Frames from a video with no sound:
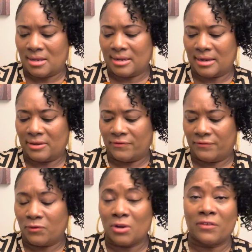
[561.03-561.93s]
90
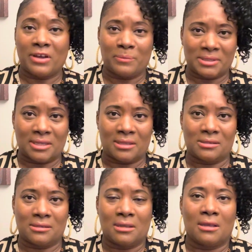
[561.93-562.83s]

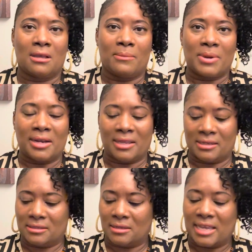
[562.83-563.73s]
45%
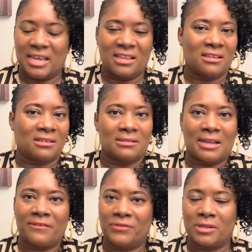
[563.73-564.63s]
polyester. It does
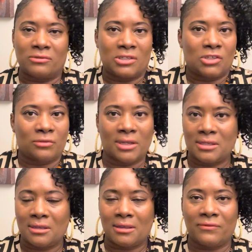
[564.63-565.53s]
not feel
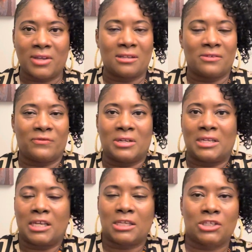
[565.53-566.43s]
restrictive. It doesn't feel
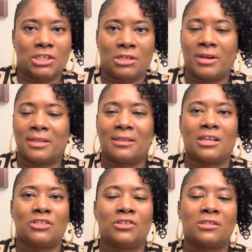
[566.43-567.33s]
itchy or anything.
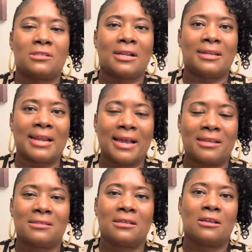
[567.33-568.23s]
It's just
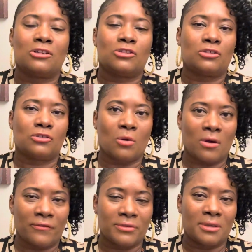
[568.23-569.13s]
nice soft